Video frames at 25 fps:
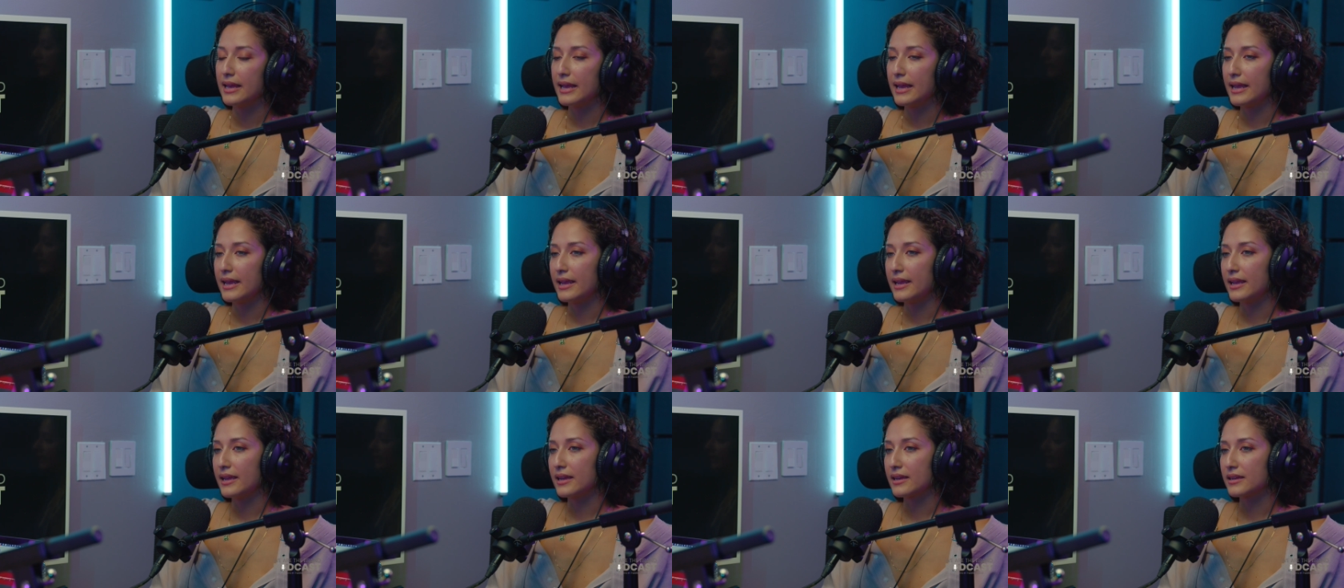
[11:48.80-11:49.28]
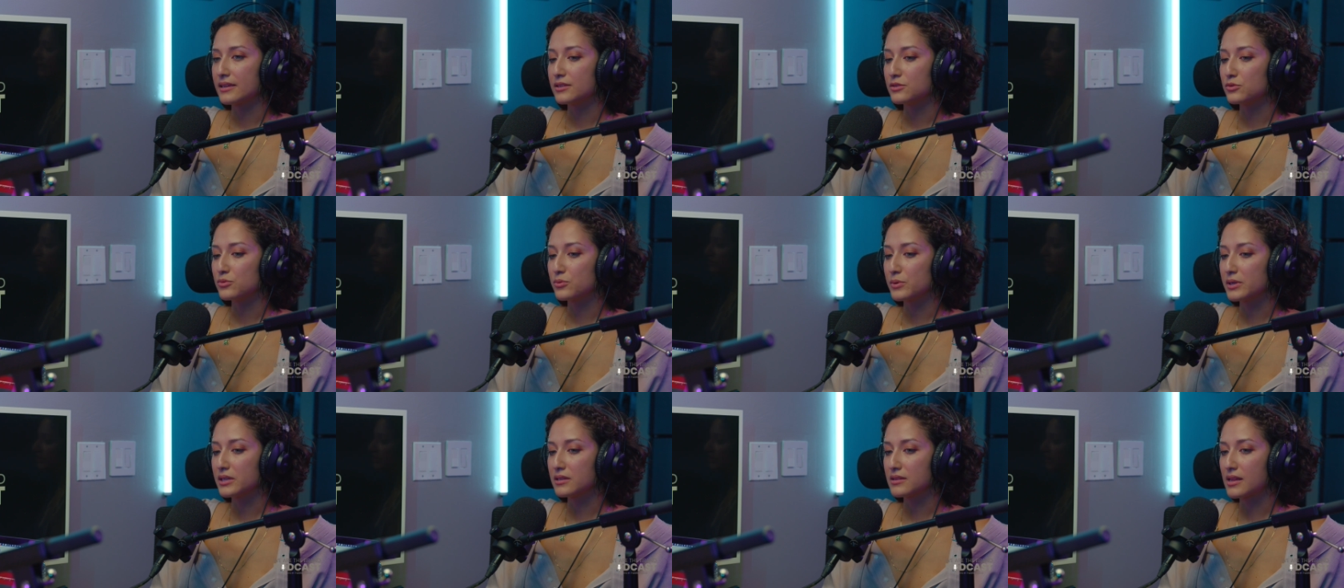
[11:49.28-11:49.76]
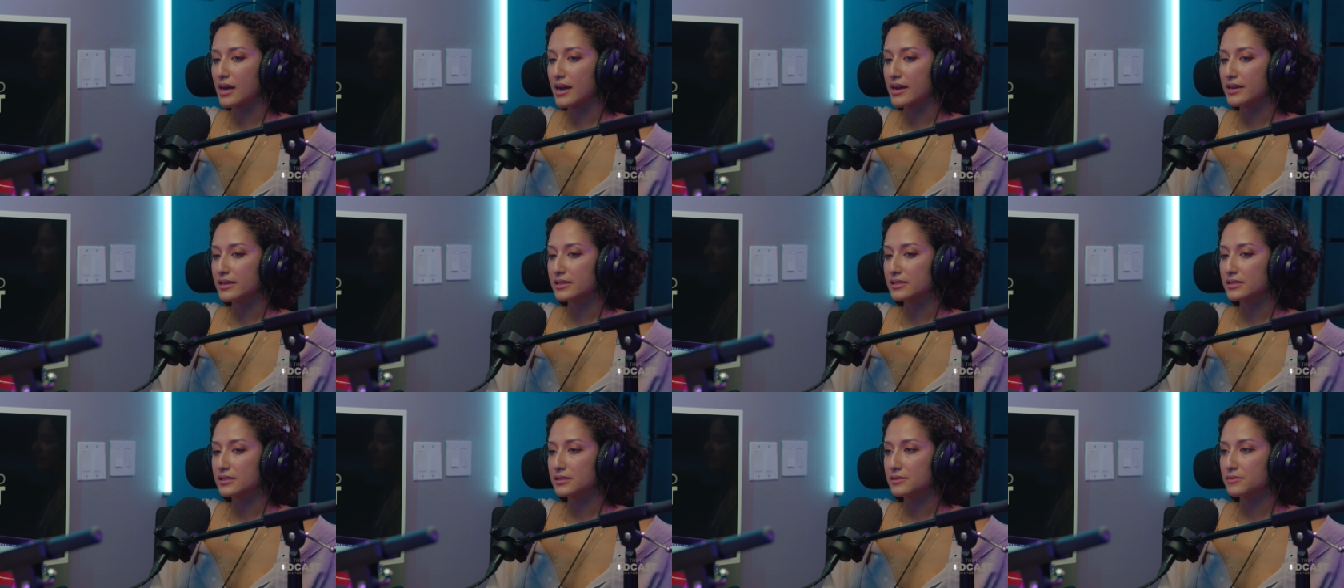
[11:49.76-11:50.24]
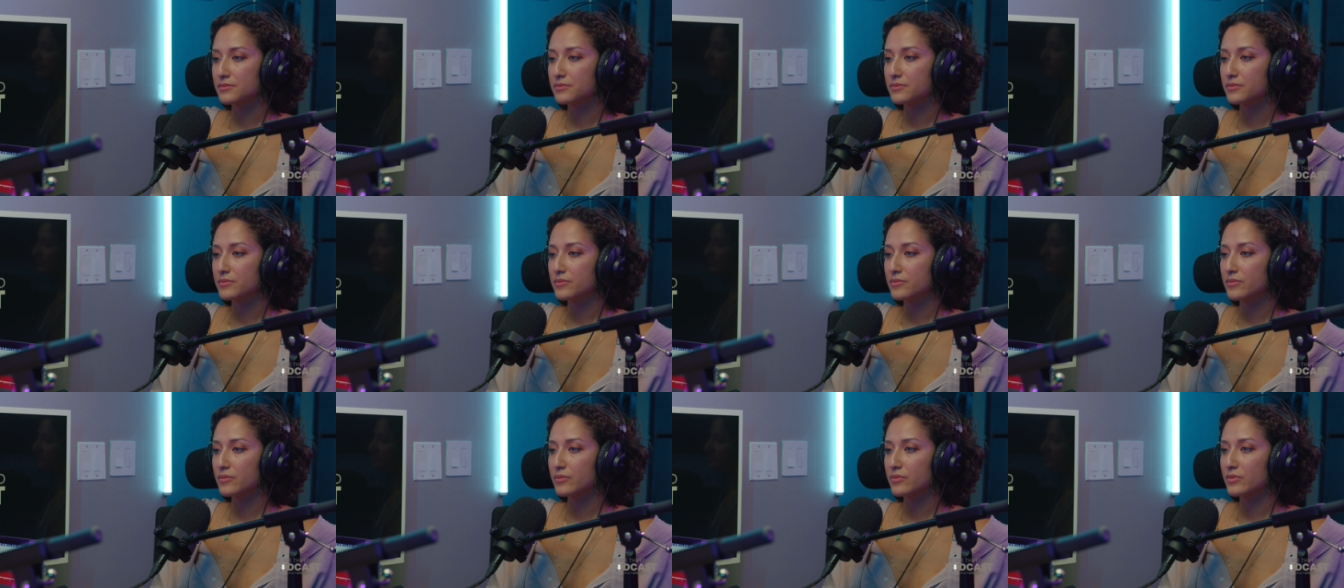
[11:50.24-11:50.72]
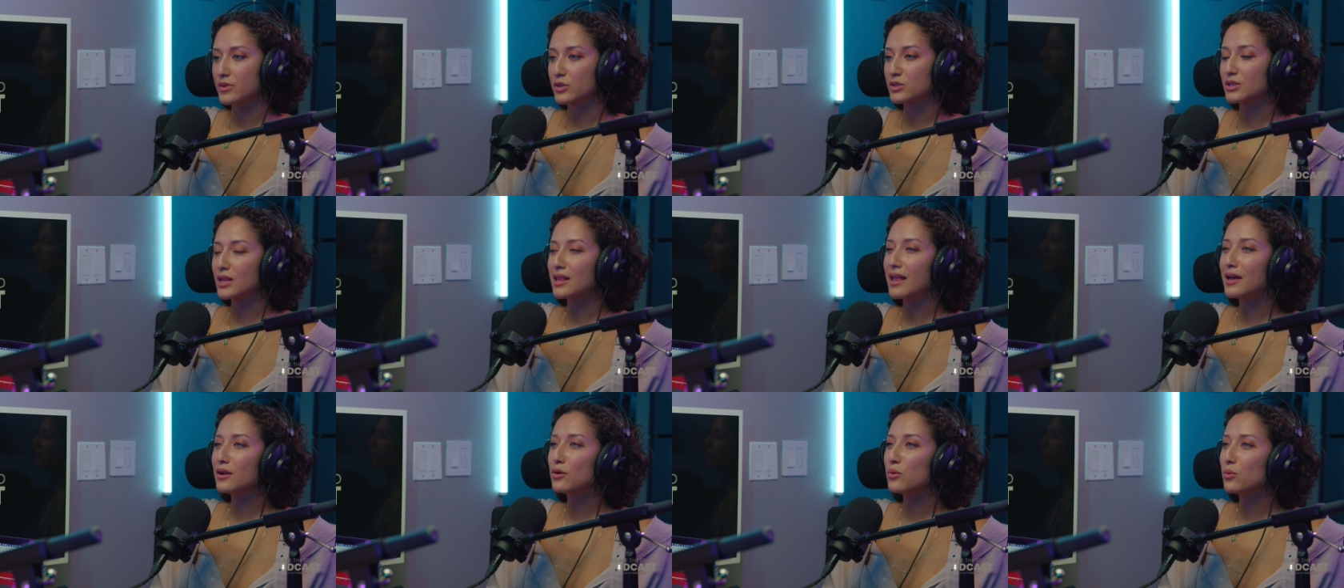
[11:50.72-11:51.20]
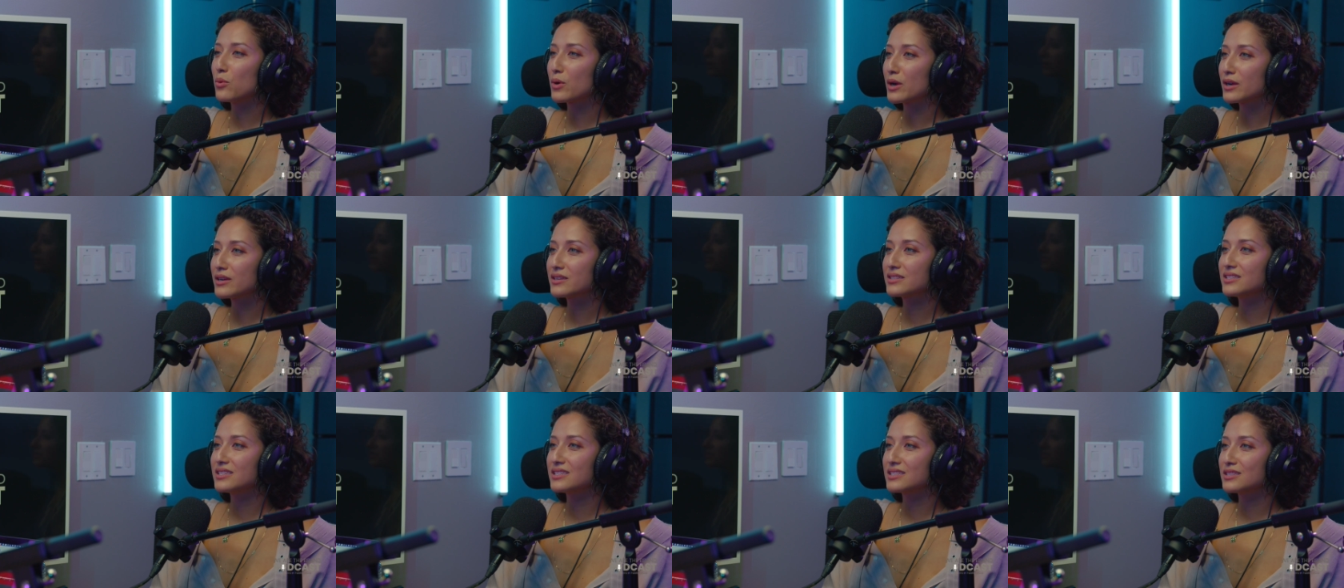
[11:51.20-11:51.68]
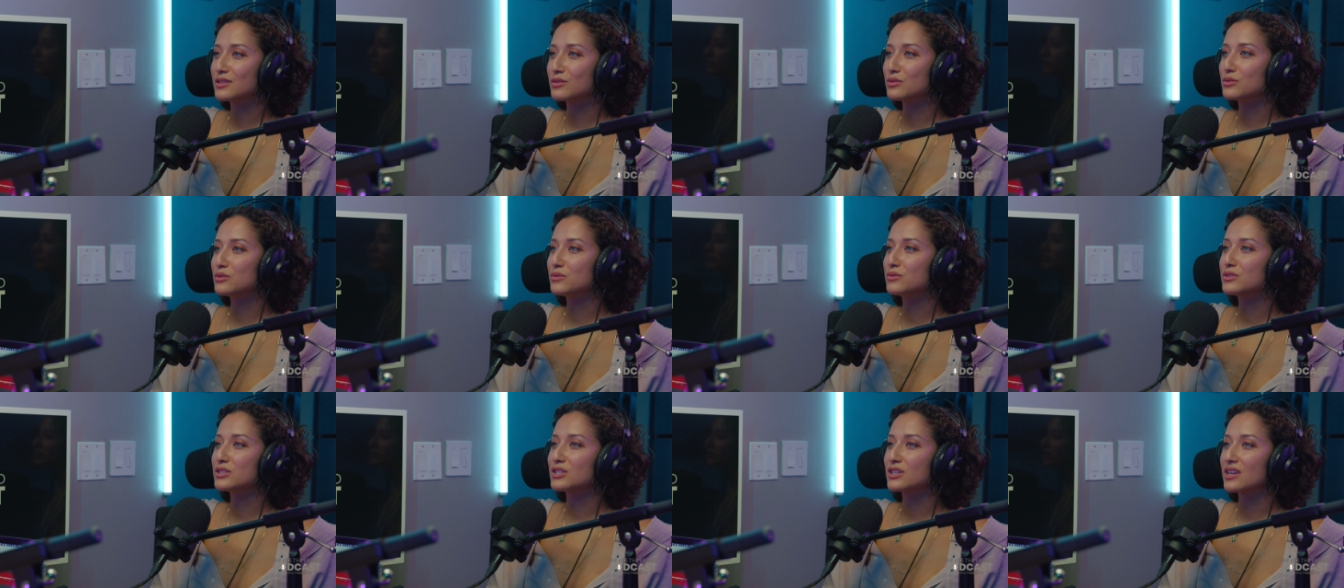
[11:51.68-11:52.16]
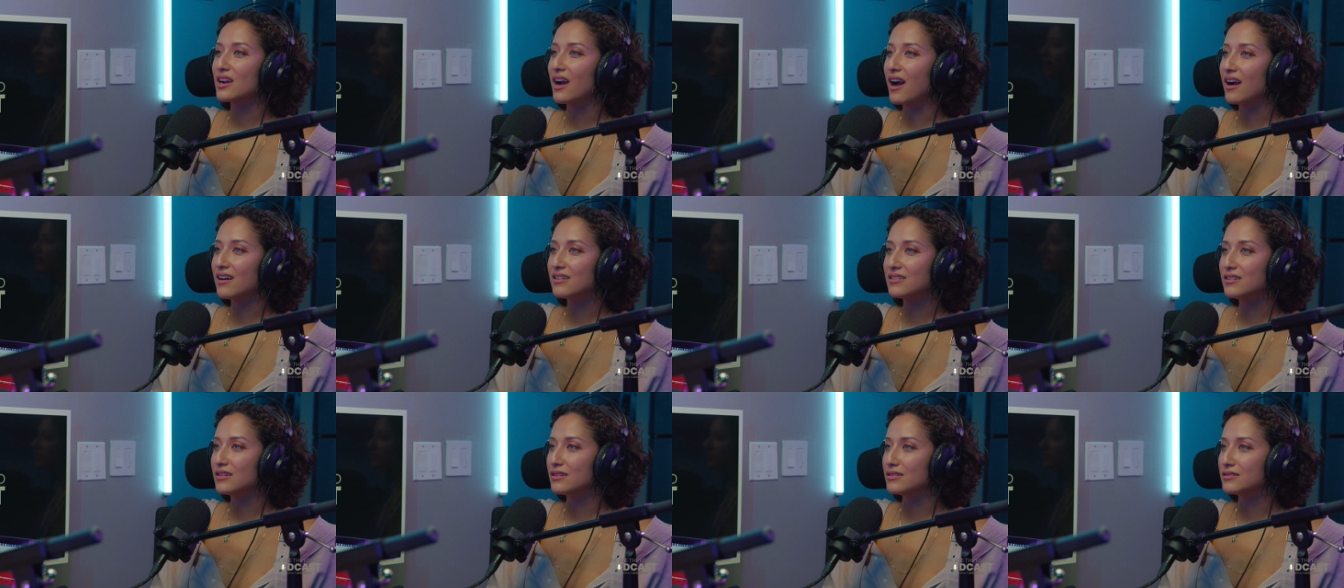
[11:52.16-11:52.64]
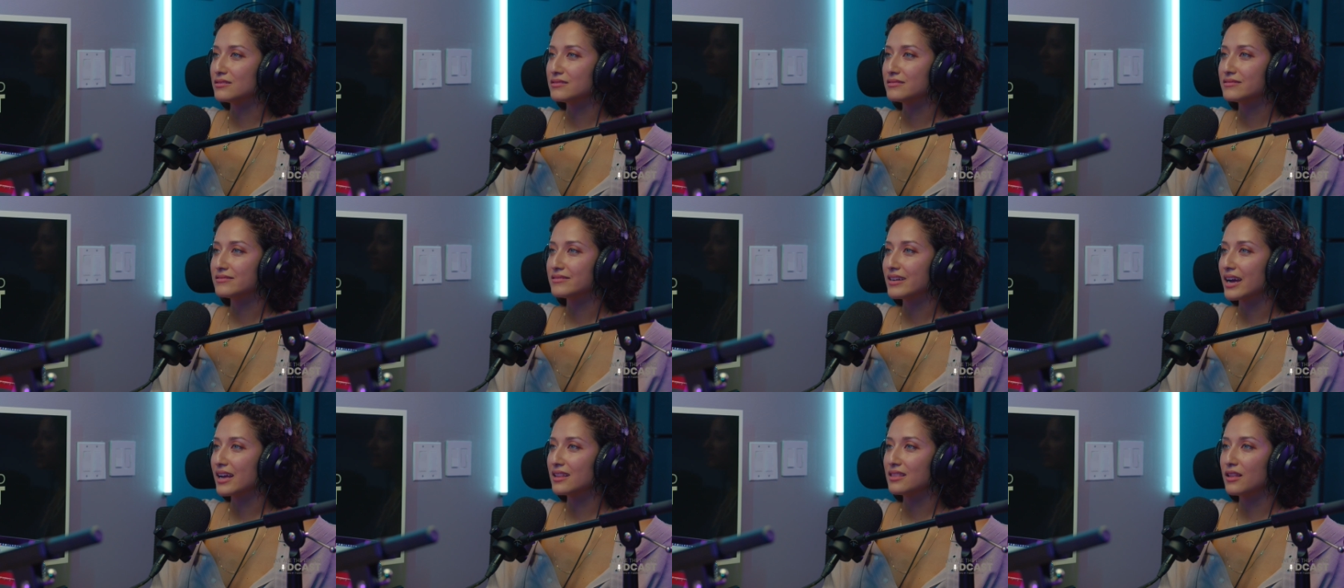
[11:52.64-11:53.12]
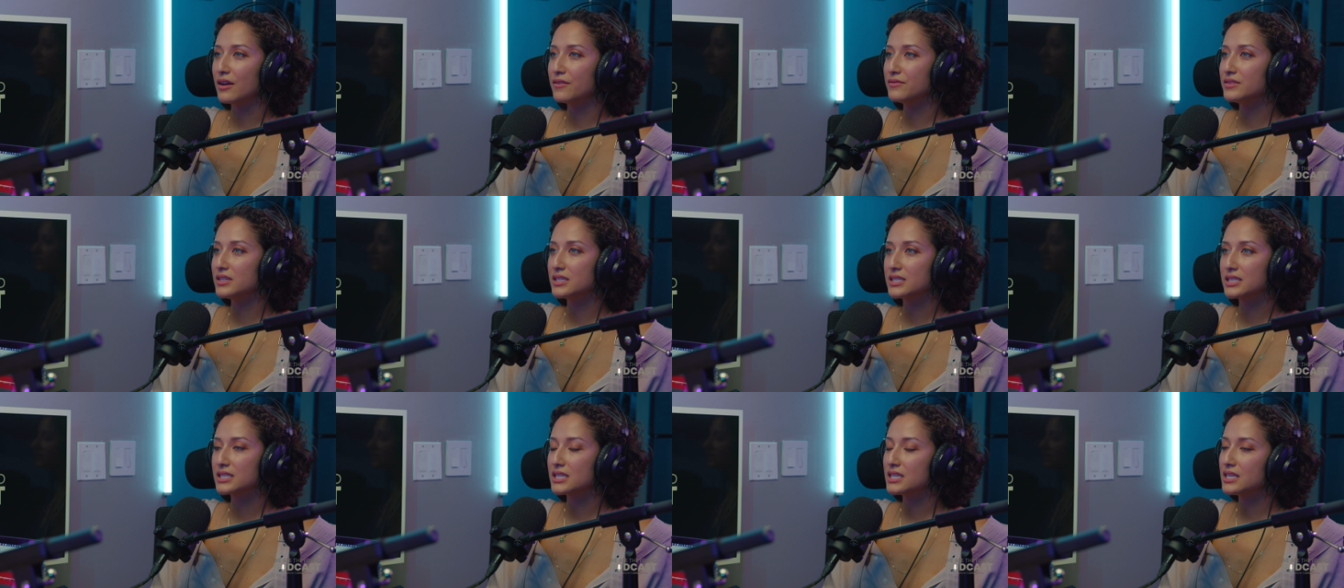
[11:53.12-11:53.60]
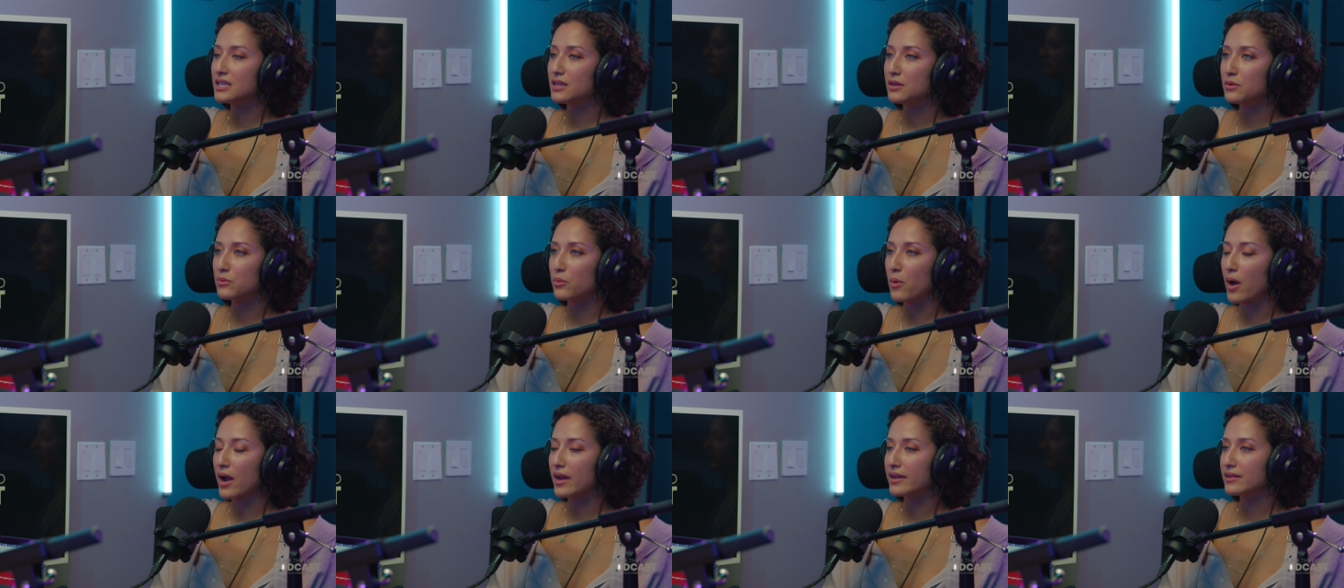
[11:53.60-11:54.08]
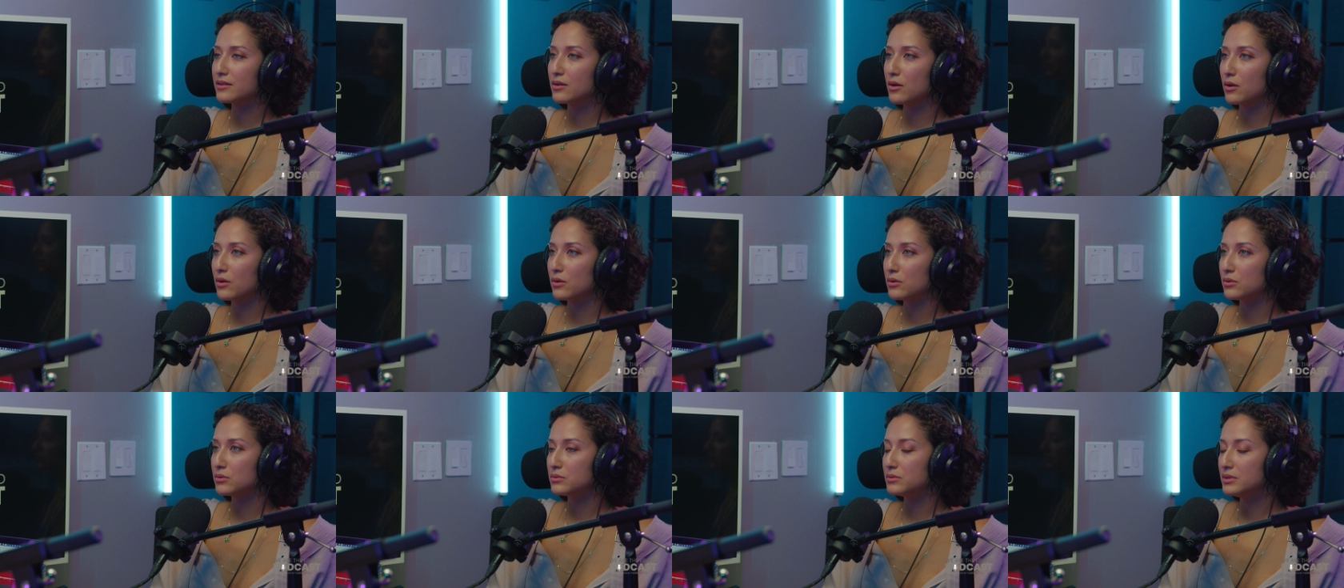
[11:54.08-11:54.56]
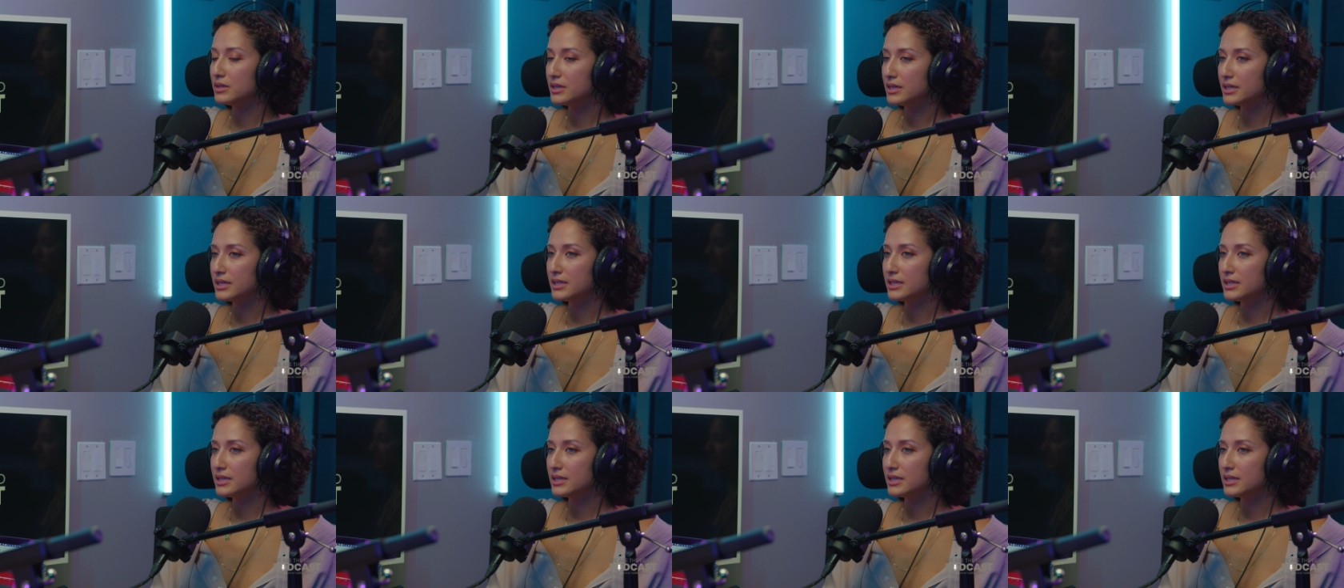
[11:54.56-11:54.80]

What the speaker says: and realized there's a lot of work to still do in Chicago. I love this city. Why go,